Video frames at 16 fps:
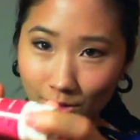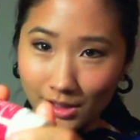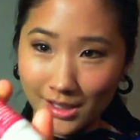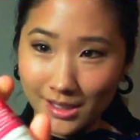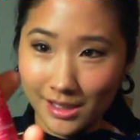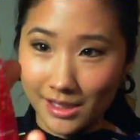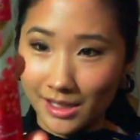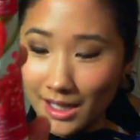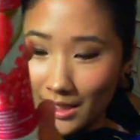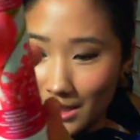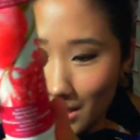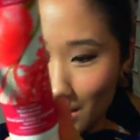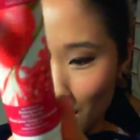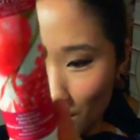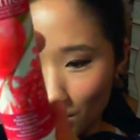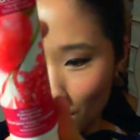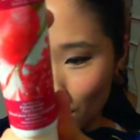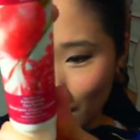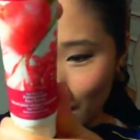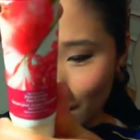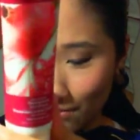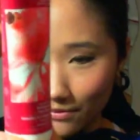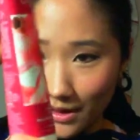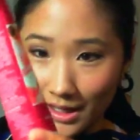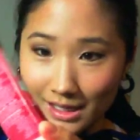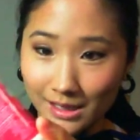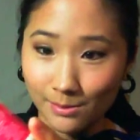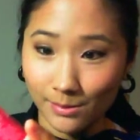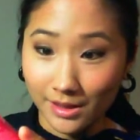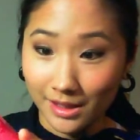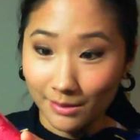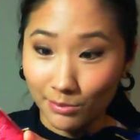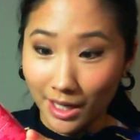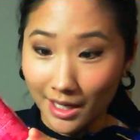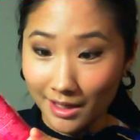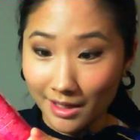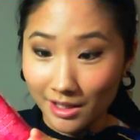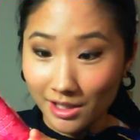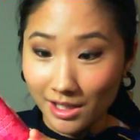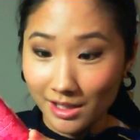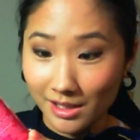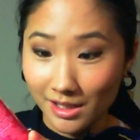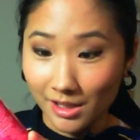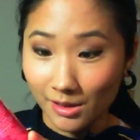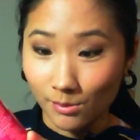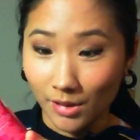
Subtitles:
noticed any too great effects, but the packaging is